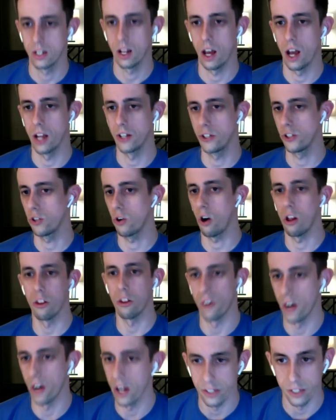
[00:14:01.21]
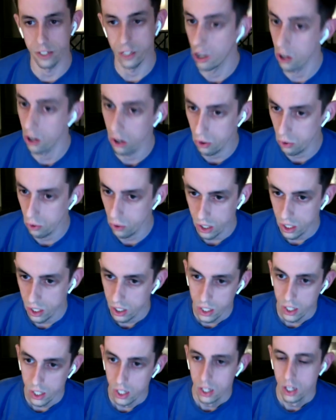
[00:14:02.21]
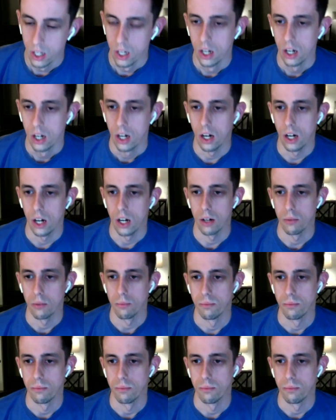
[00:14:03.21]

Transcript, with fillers: I do all of our SEO. How